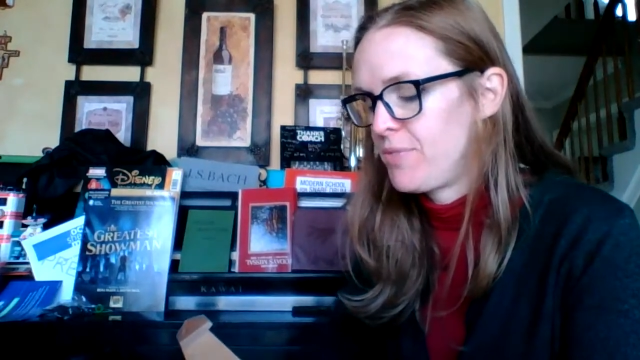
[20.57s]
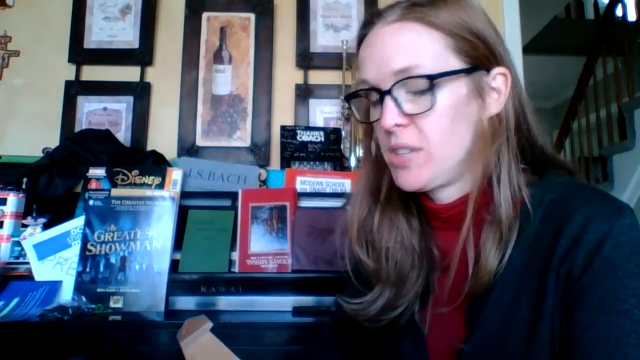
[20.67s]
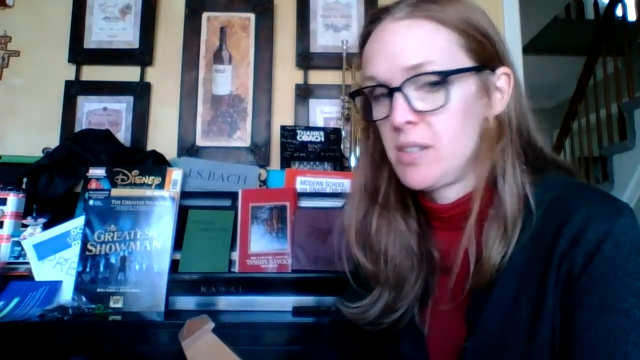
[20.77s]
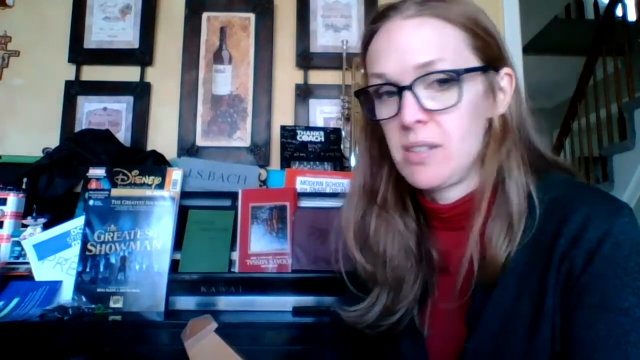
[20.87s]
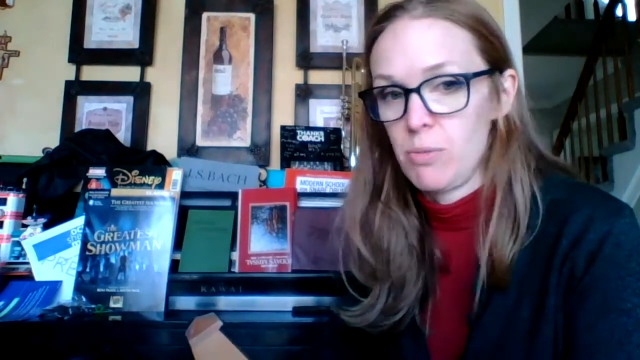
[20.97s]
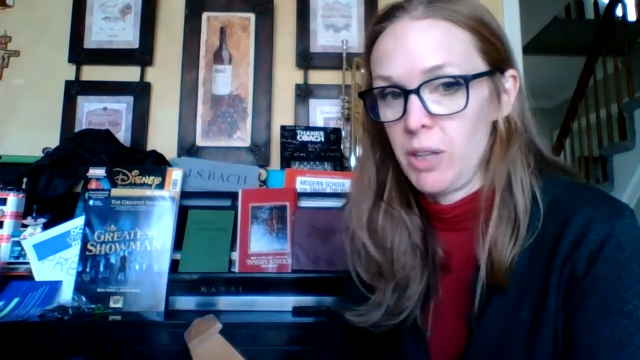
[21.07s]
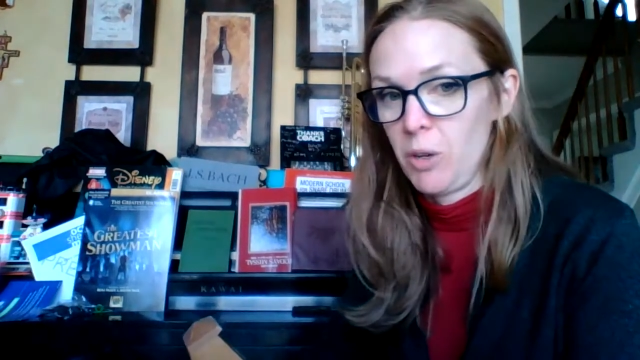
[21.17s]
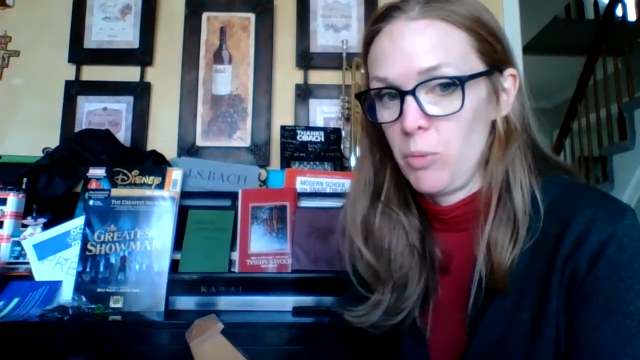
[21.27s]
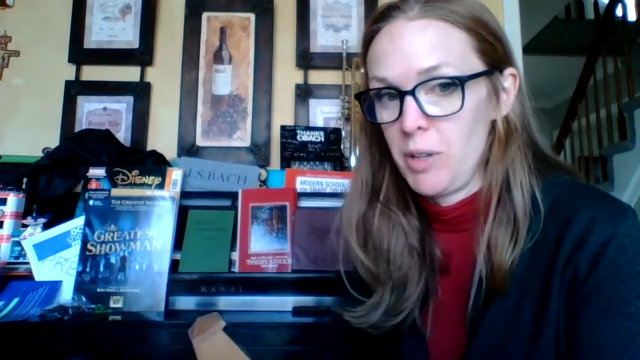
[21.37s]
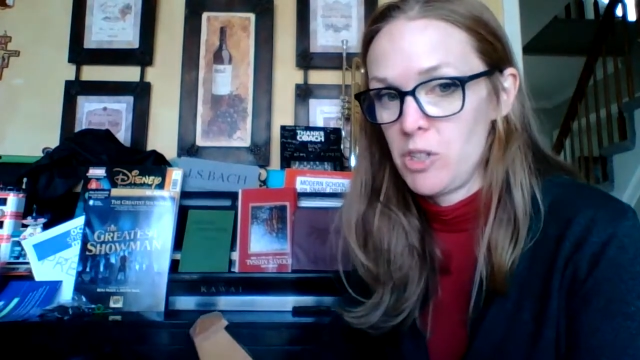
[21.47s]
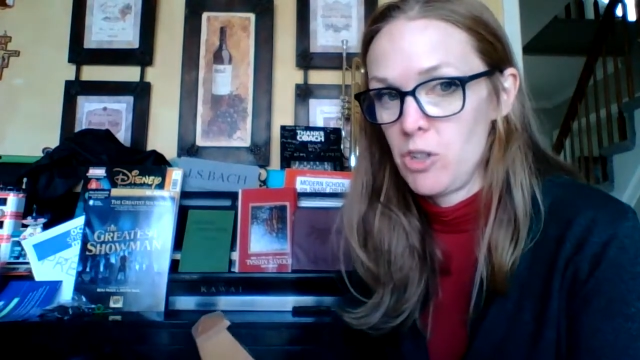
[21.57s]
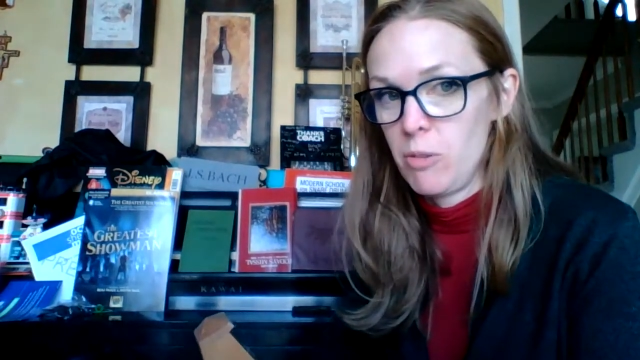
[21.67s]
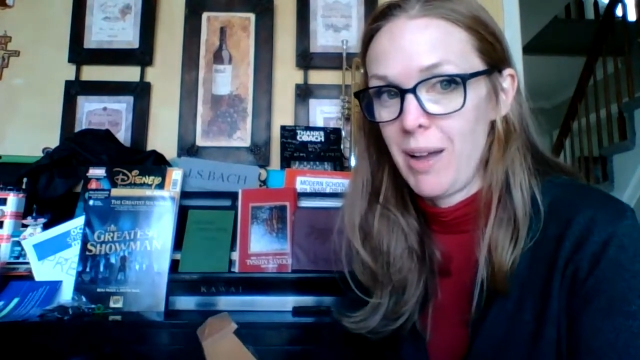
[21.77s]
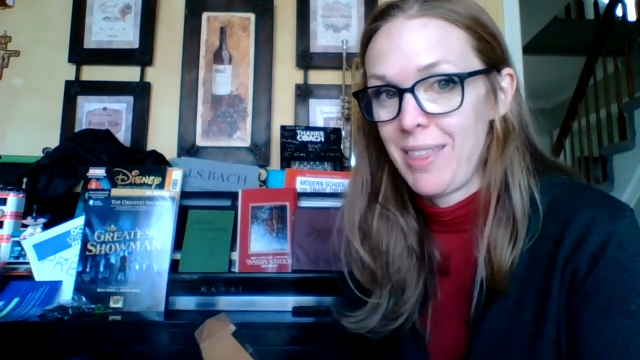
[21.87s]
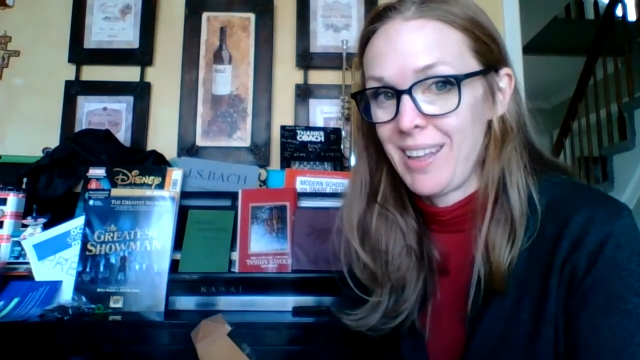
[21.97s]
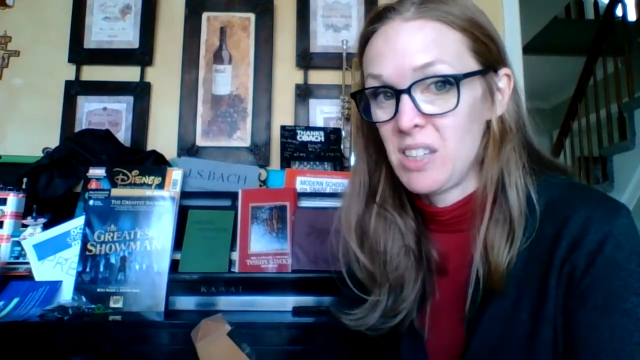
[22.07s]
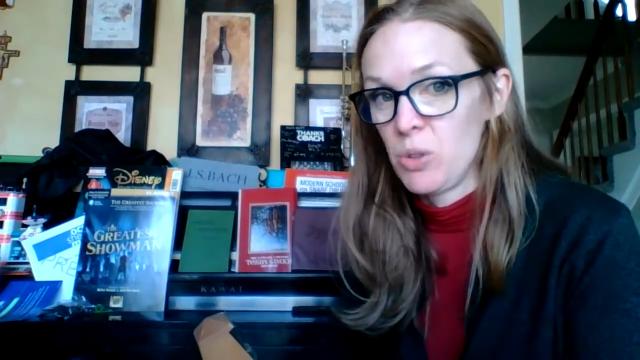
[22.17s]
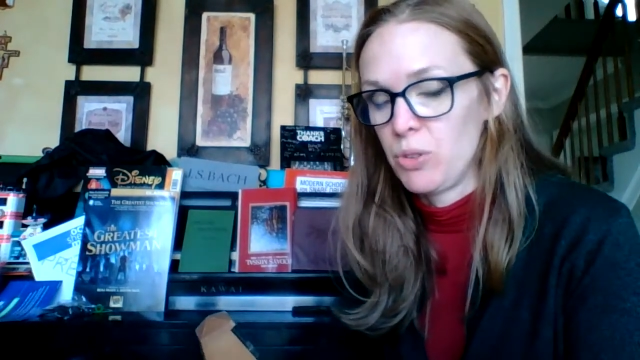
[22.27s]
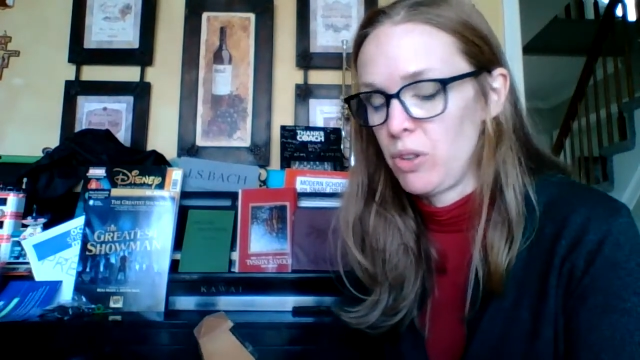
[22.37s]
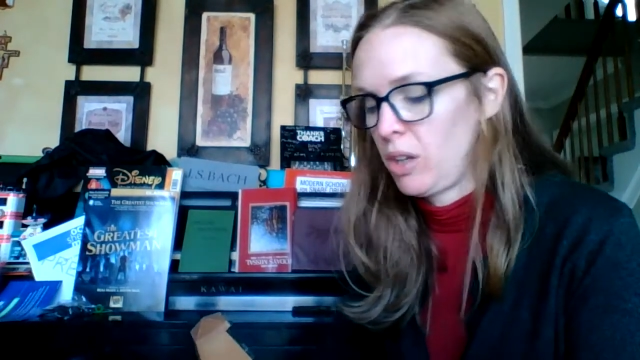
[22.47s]
This is a really old metronome. I think it's
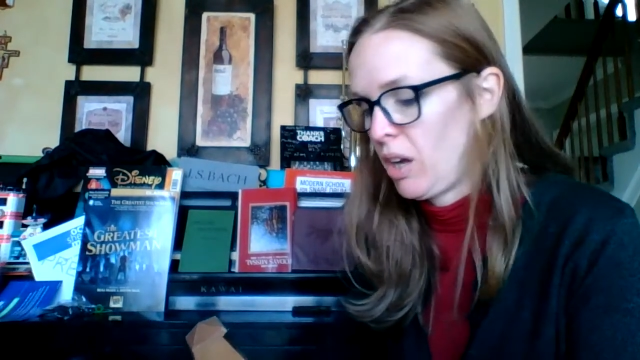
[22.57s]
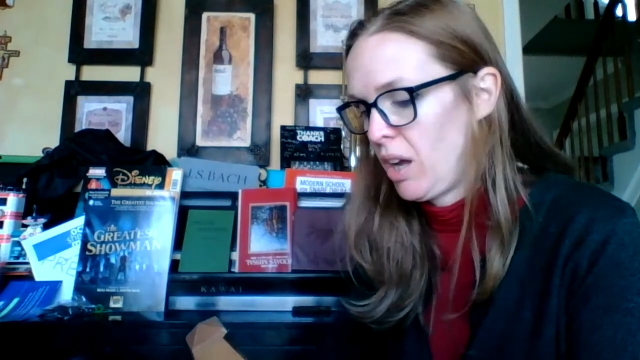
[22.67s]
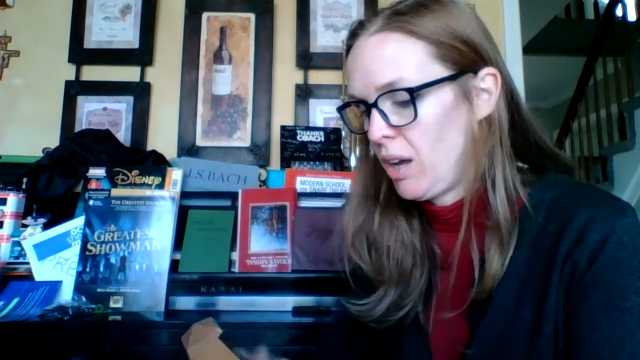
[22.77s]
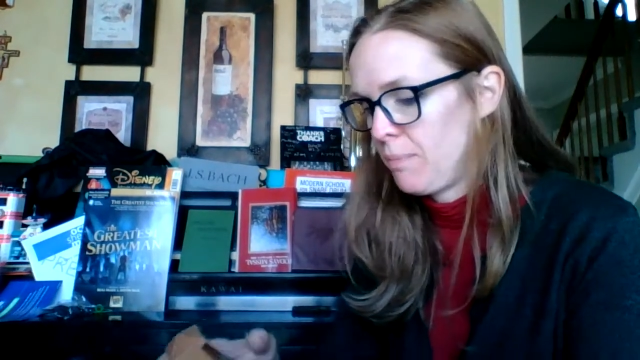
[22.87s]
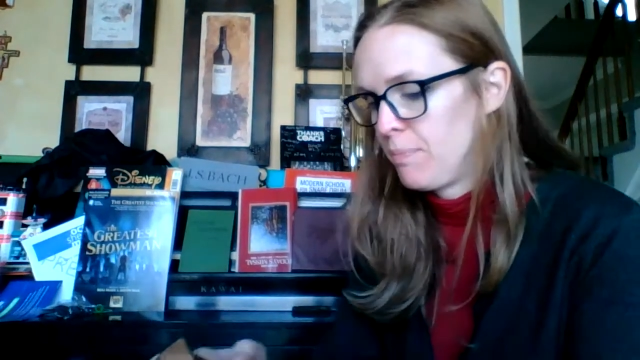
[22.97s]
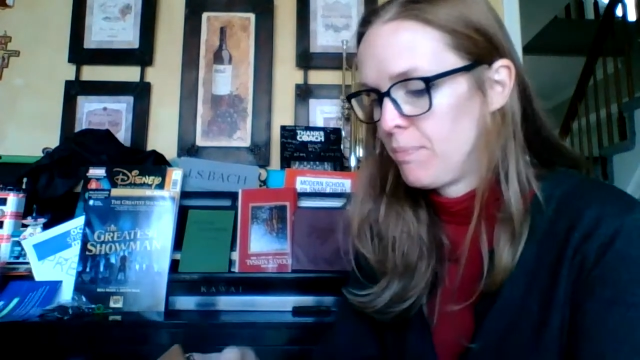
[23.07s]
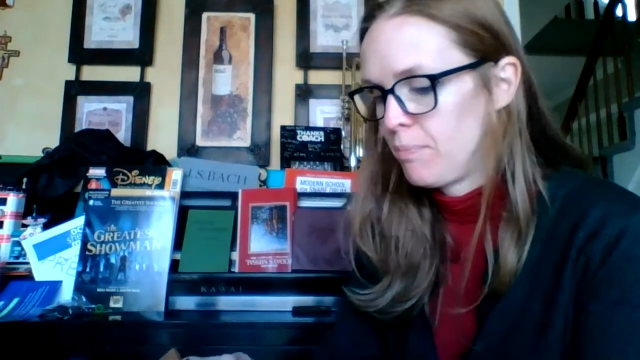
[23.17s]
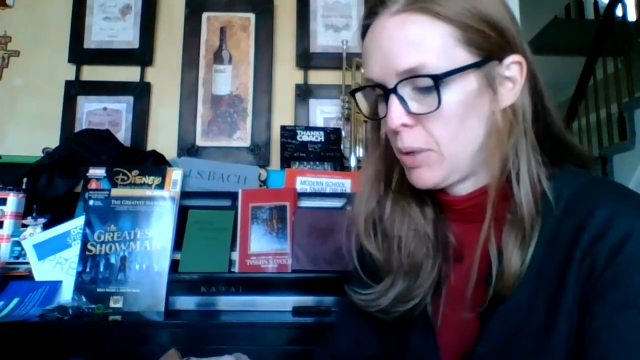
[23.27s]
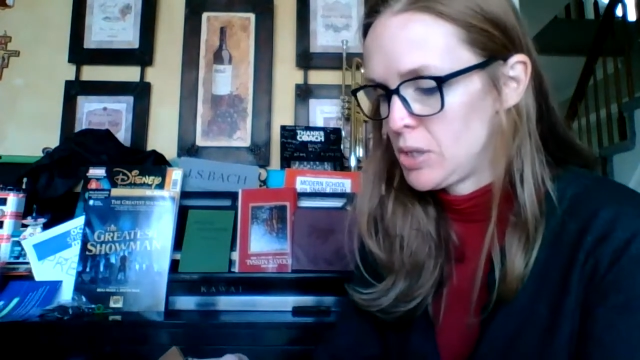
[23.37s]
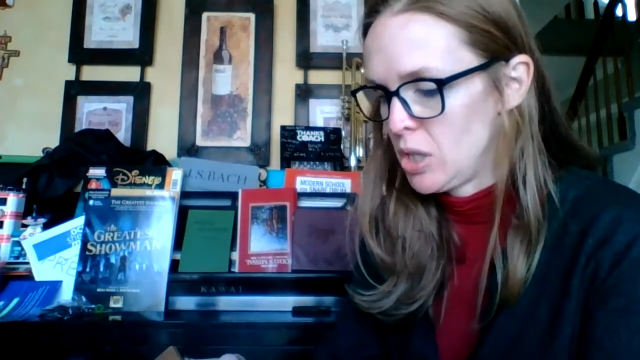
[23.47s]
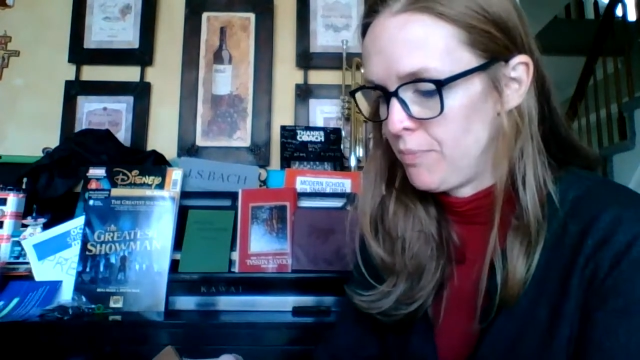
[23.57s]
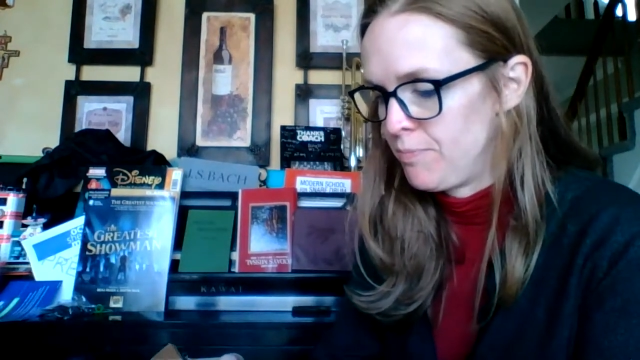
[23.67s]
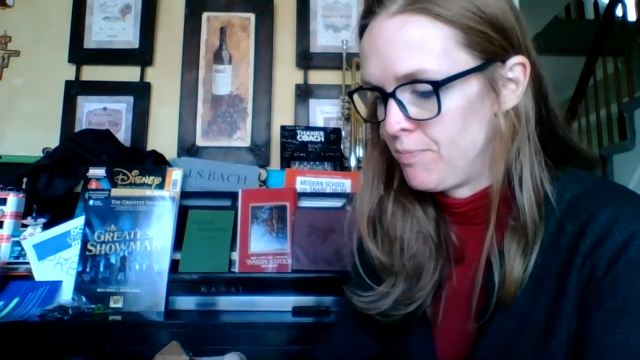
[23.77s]
older than I am, but it's good.